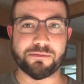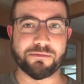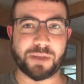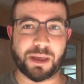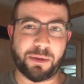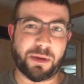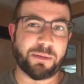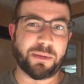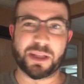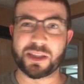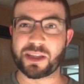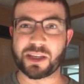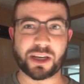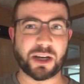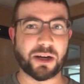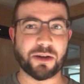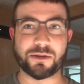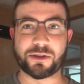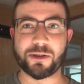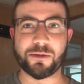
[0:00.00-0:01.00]
maybe a month
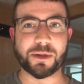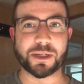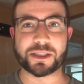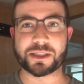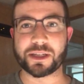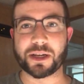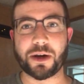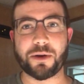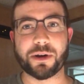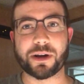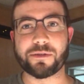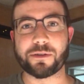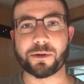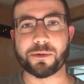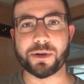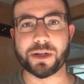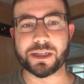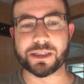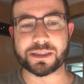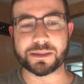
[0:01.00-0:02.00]
ago, 2 months ago, whatever
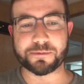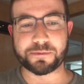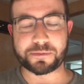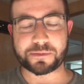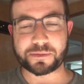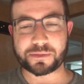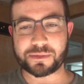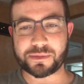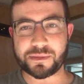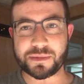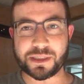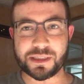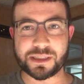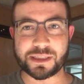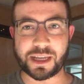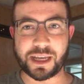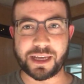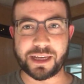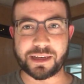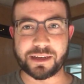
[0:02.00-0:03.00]
it was,
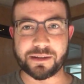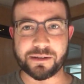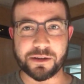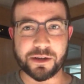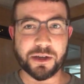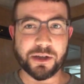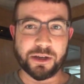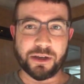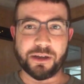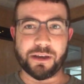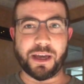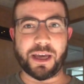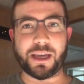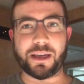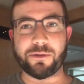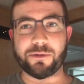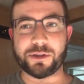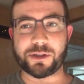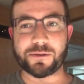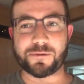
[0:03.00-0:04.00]
saying,
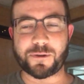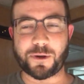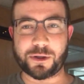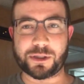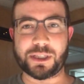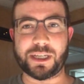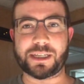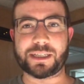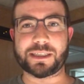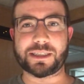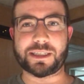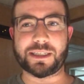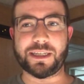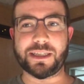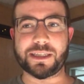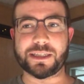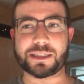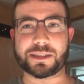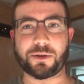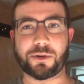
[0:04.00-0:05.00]
hey, would you folks like to
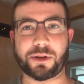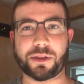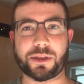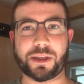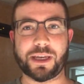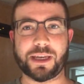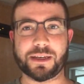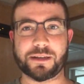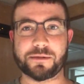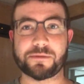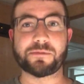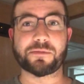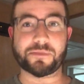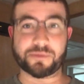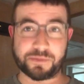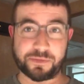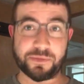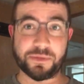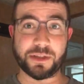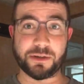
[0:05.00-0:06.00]
see this sort of thing? And
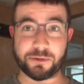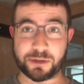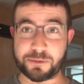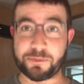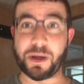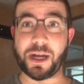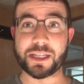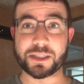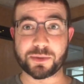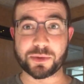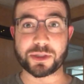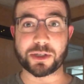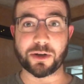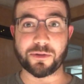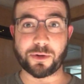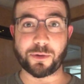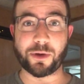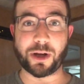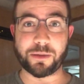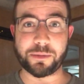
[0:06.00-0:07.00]
the response was an
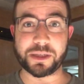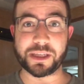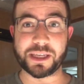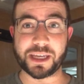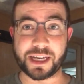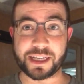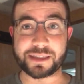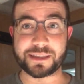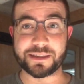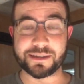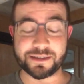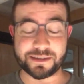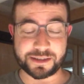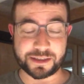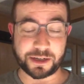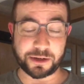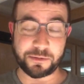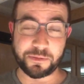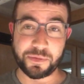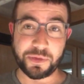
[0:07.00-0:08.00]
overwhelming yes.
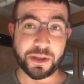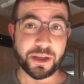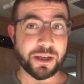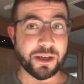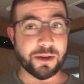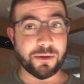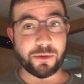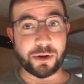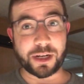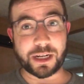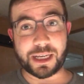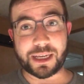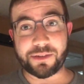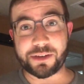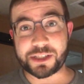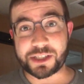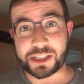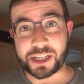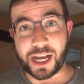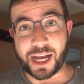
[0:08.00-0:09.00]
So we're going to give
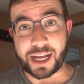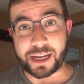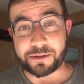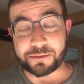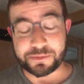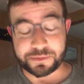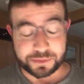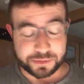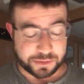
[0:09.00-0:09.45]
it a shot.